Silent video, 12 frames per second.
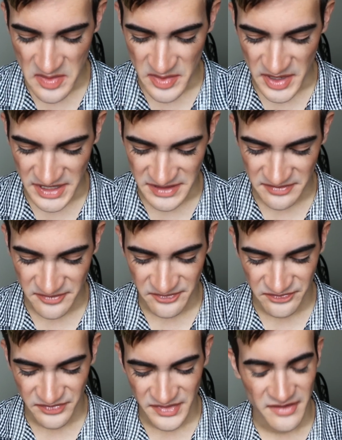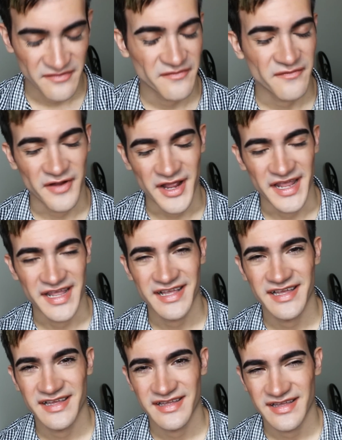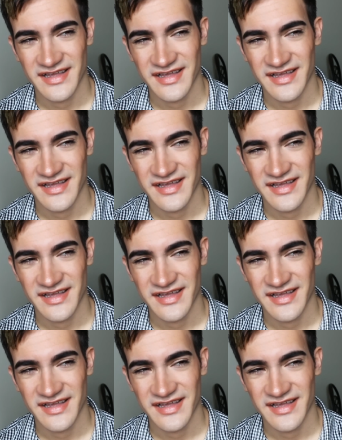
But Frank,